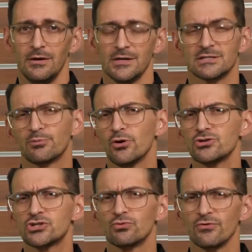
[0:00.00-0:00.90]
His
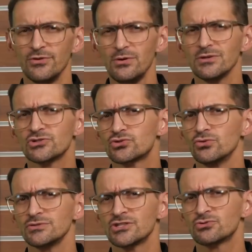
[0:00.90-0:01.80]
approach to reviewing his
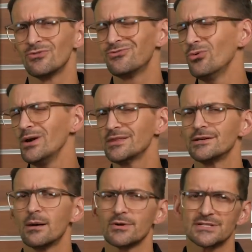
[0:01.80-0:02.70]
tools is to avoid the
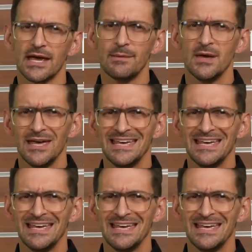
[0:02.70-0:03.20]
numbers game